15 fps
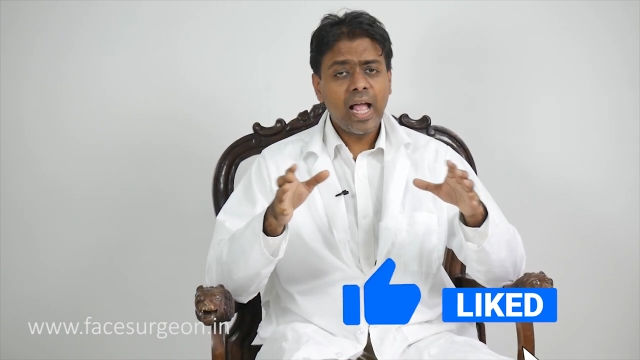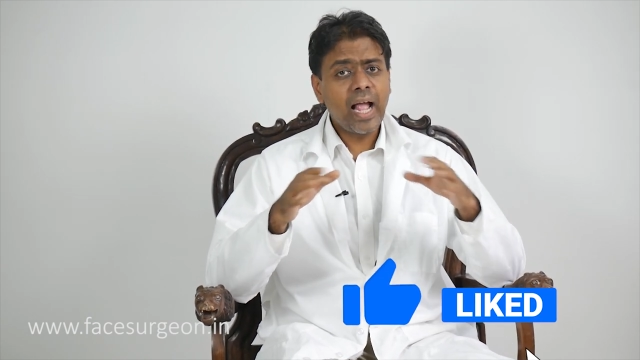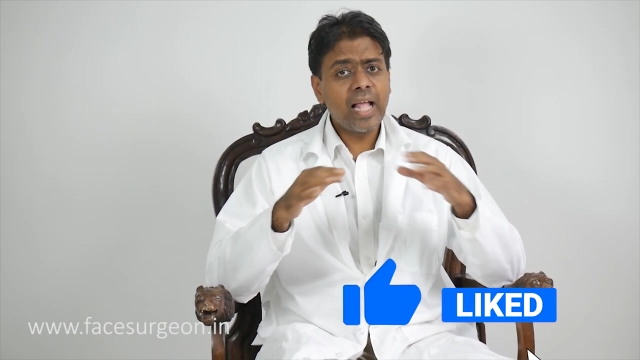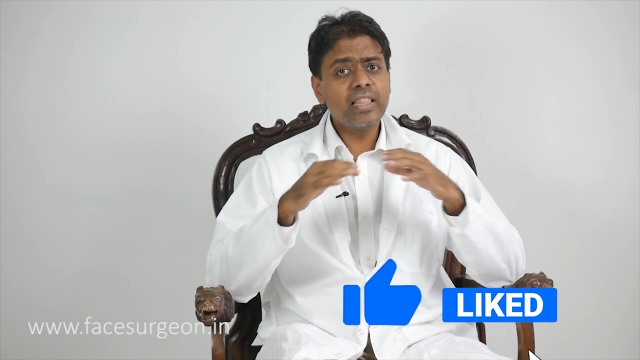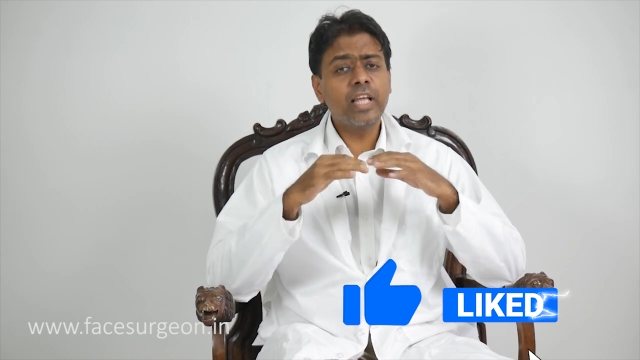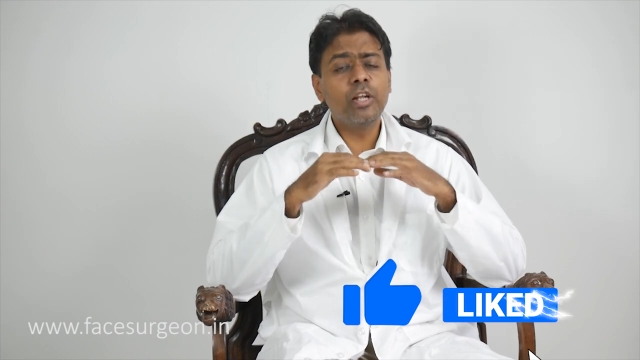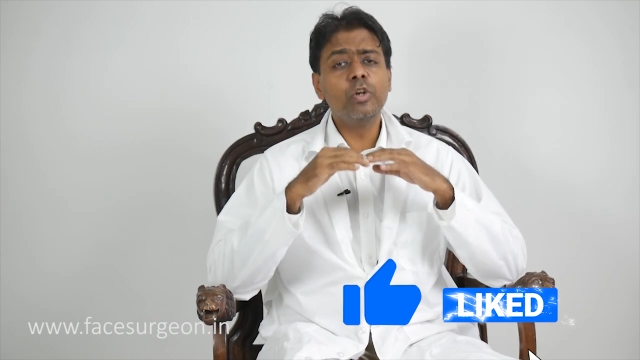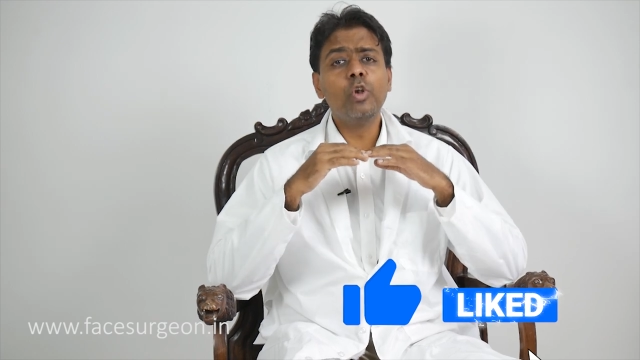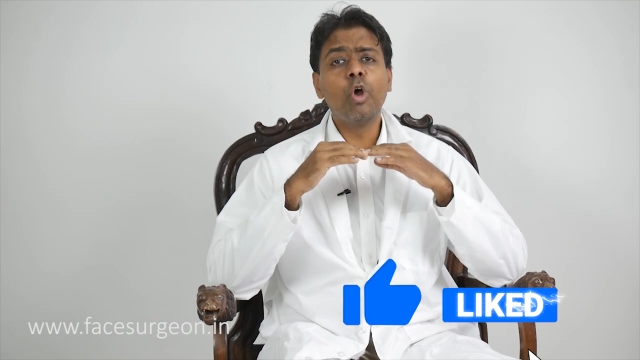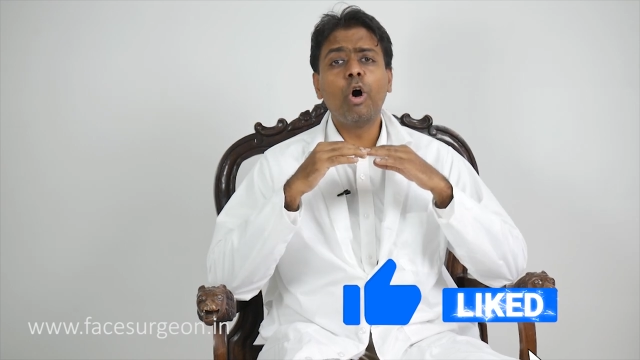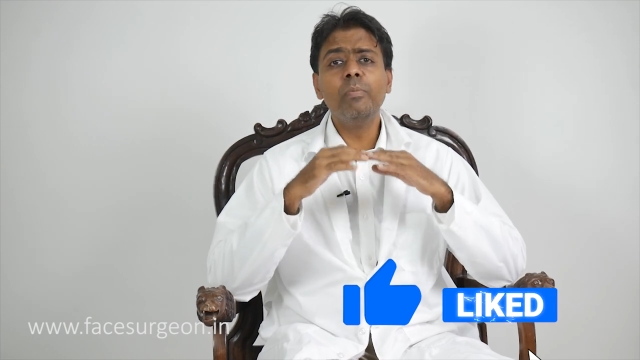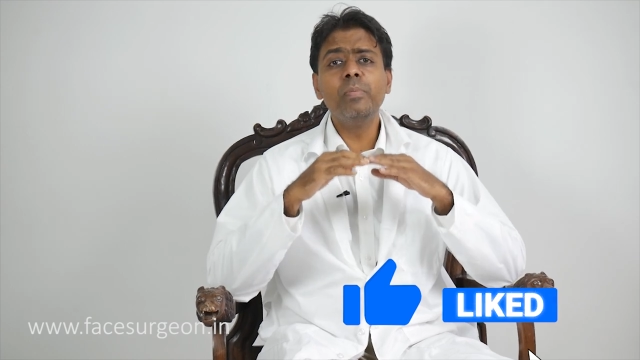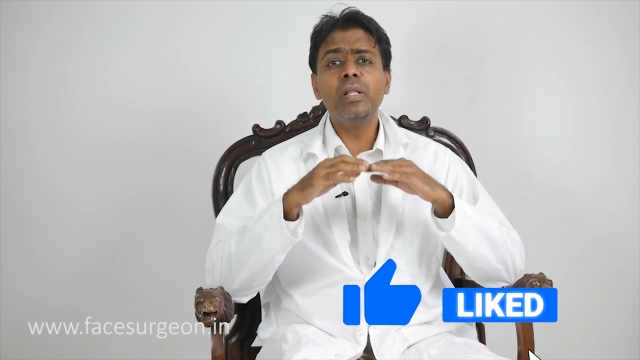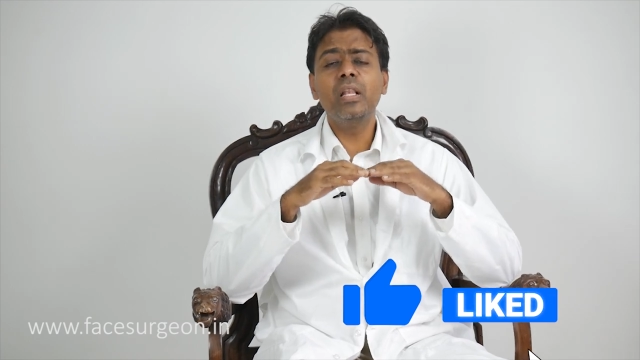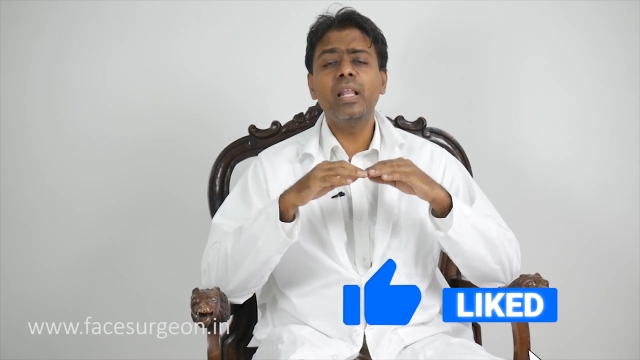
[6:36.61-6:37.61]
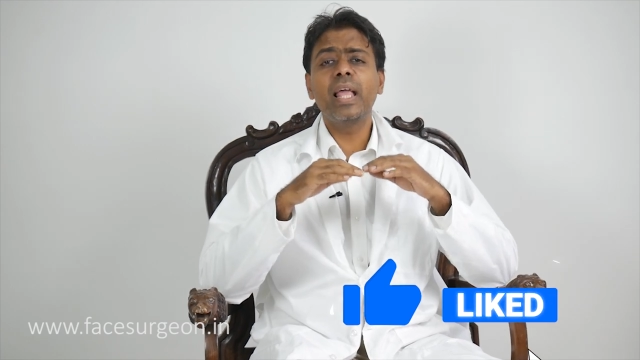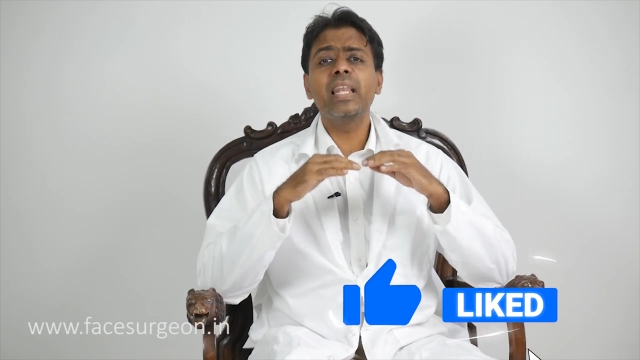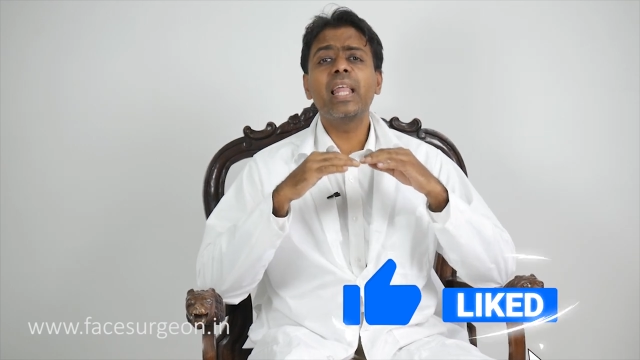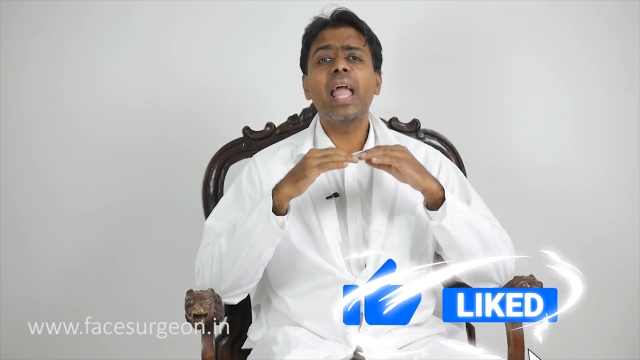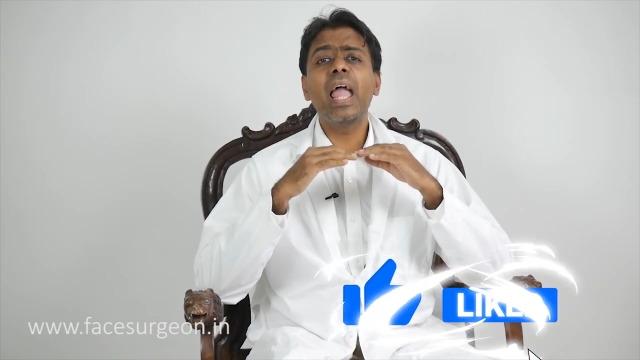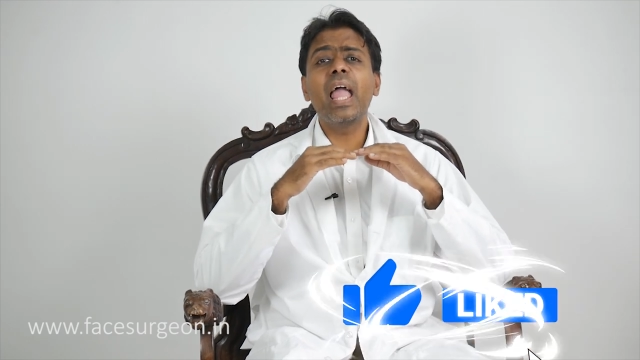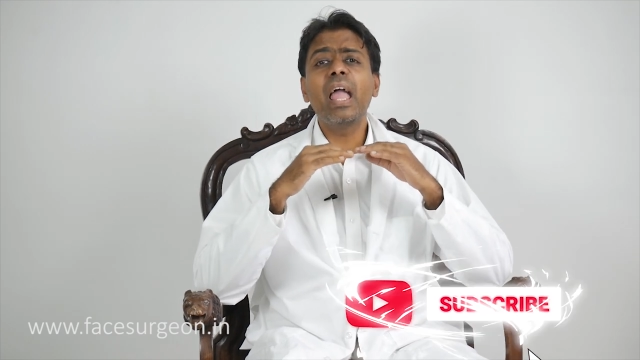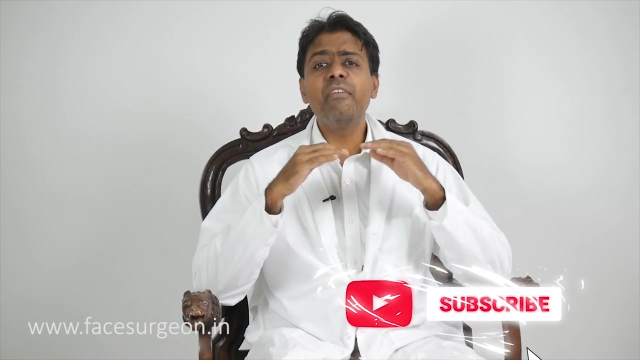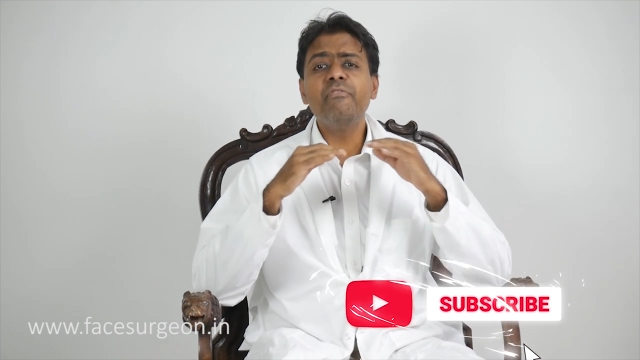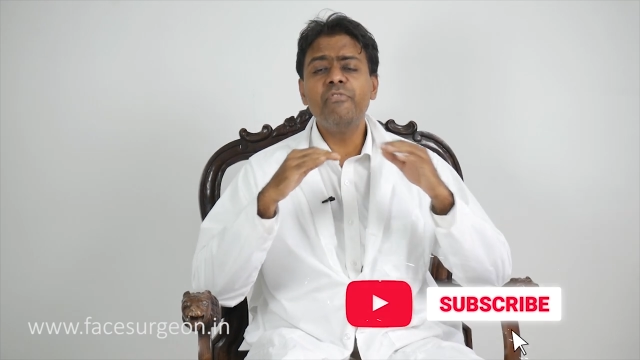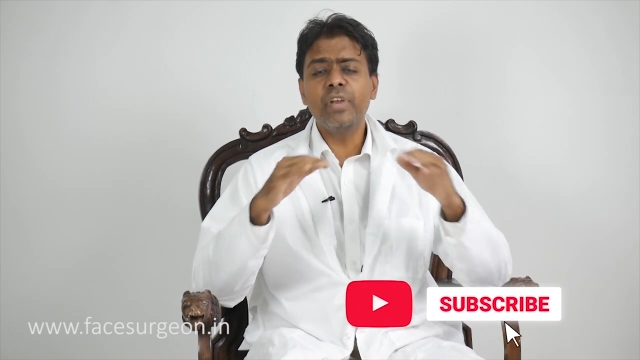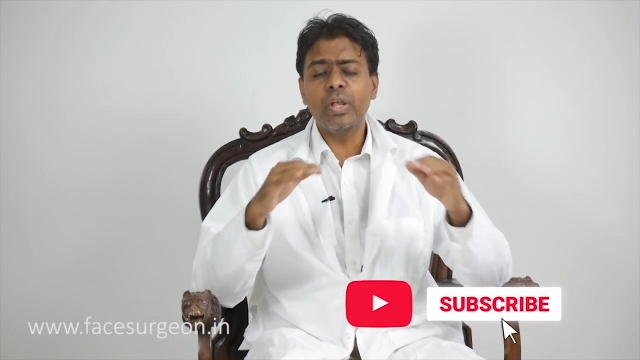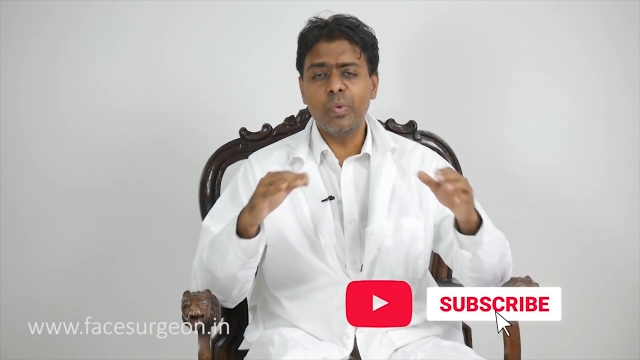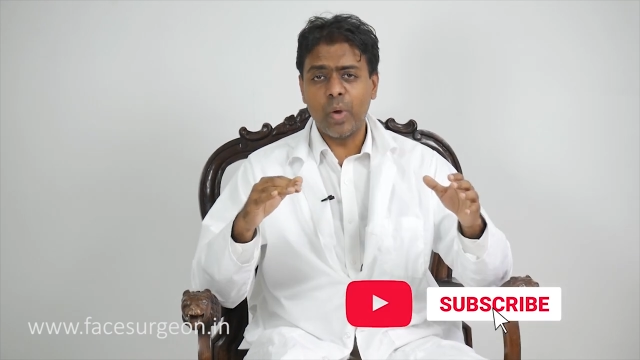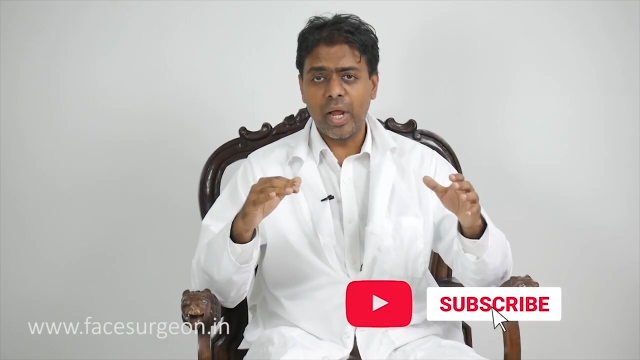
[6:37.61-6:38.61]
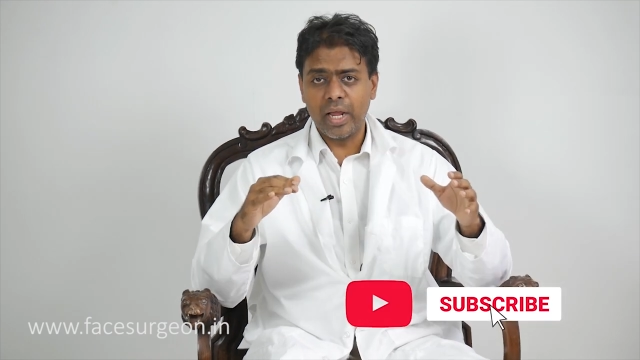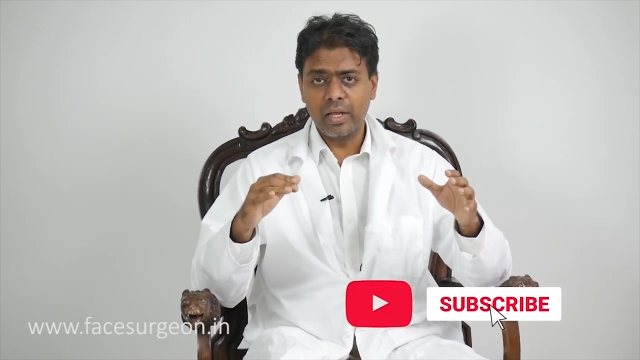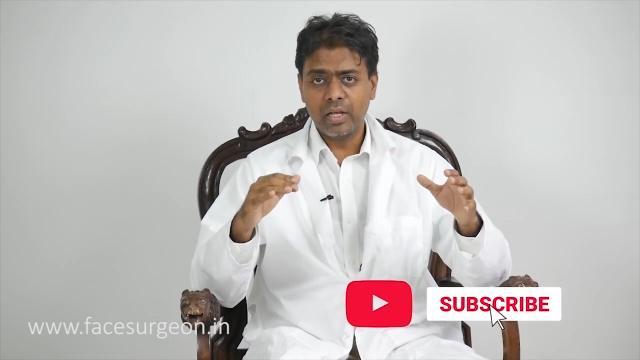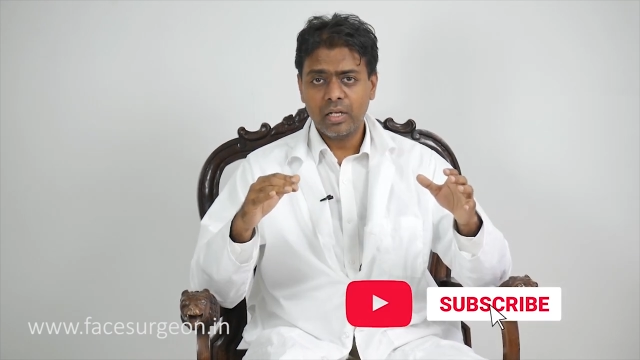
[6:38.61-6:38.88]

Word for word: and they're normal in every way.